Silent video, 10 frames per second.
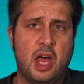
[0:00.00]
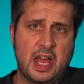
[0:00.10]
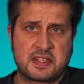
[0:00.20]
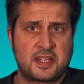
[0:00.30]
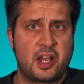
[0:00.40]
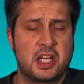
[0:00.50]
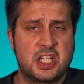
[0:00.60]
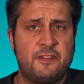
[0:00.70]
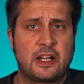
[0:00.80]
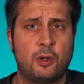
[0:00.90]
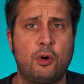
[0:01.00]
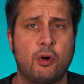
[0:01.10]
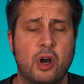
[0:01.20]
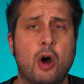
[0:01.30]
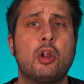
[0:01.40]
a scientific law
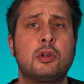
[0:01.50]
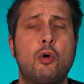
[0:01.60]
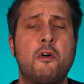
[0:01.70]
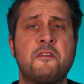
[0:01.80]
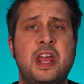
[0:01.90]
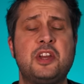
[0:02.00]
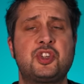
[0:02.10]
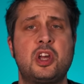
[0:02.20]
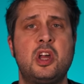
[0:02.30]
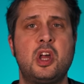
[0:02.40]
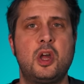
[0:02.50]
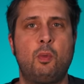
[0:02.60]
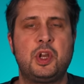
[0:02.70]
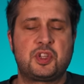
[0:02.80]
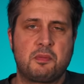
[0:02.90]
or a law of nature,
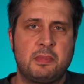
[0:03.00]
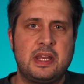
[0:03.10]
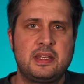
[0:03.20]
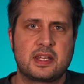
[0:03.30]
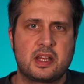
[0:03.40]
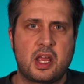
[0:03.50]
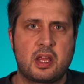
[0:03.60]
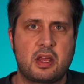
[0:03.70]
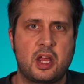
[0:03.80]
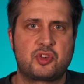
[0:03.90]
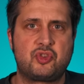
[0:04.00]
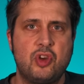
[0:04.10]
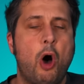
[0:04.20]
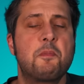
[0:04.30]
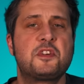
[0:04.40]
which means a
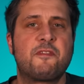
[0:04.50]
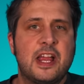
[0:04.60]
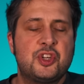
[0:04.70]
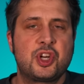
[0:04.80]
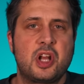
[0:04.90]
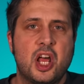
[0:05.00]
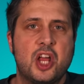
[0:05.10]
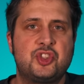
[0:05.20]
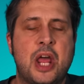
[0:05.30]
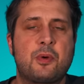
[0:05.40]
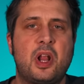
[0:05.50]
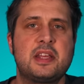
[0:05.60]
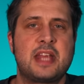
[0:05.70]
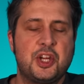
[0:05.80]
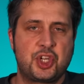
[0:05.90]
observation, a
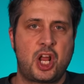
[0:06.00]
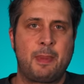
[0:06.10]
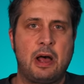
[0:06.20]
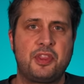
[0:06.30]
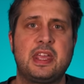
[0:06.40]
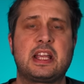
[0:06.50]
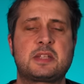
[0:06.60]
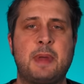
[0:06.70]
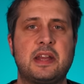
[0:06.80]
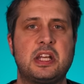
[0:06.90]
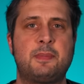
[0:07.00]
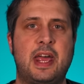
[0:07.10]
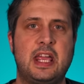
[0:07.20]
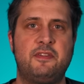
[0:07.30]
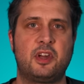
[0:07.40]
generalization about the expected
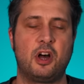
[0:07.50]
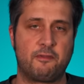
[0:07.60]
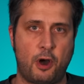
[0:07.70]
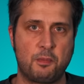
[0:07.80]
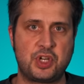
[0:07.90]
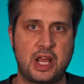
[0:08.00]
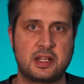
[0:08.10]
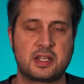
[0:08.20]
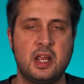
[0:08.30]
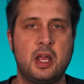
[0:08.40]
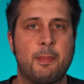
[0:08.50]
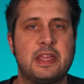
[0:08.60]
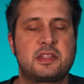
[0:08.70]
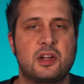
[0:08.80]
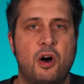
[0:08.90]
behavior of objects
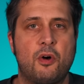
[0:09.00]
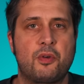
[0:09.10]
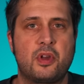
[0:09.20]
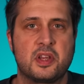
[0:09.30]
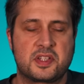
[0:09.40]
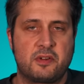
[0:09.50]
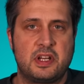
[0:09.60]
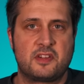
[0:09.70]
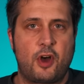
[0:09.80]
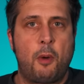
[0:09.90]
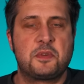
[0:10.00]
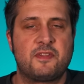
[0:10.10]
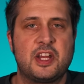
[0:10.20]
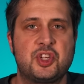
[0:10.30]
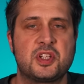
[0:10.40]
based on a series of
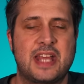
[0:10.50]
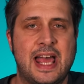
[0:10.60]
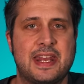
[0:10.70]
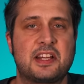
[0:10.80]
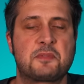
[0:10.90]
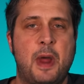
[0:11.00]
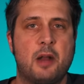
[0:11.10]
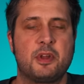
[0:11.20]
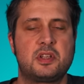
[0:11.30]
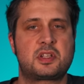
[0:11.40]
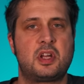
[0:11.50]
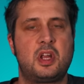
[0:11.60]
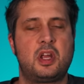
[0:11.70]
observations and experiments,